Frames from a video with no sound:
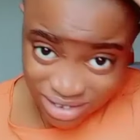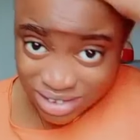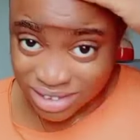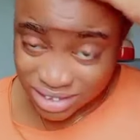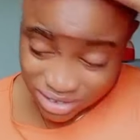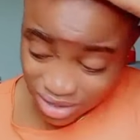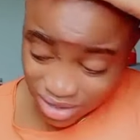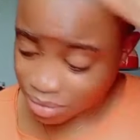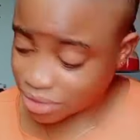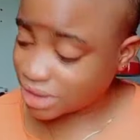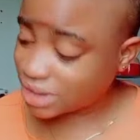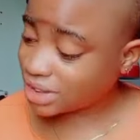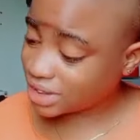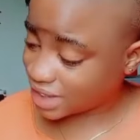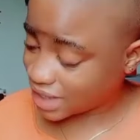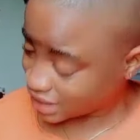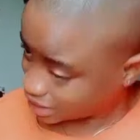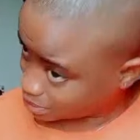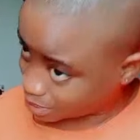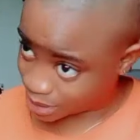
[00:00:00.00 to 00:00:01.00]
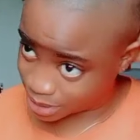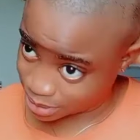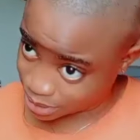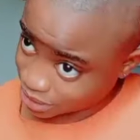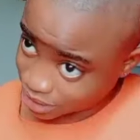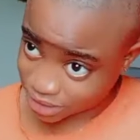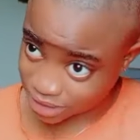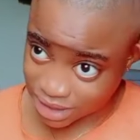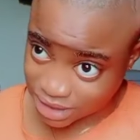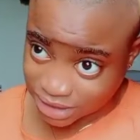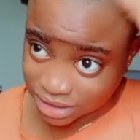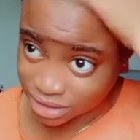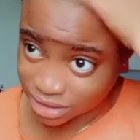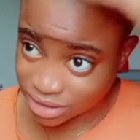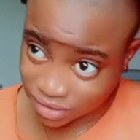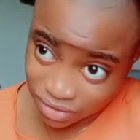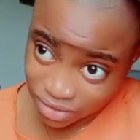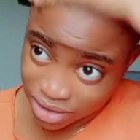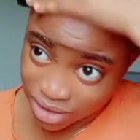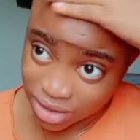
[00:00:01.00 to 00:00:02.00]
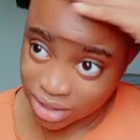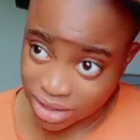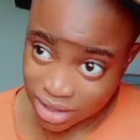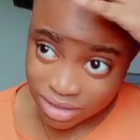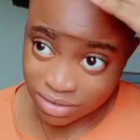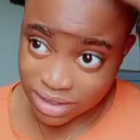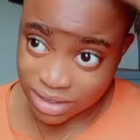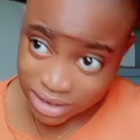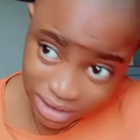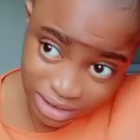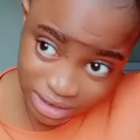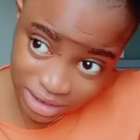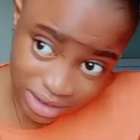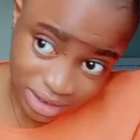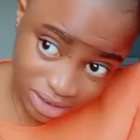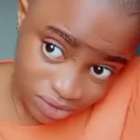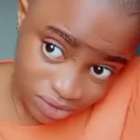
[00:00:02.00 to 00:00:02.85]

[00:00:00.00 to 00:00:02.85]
So I'm using this hairspray because it has a lot of oil. Reason is this: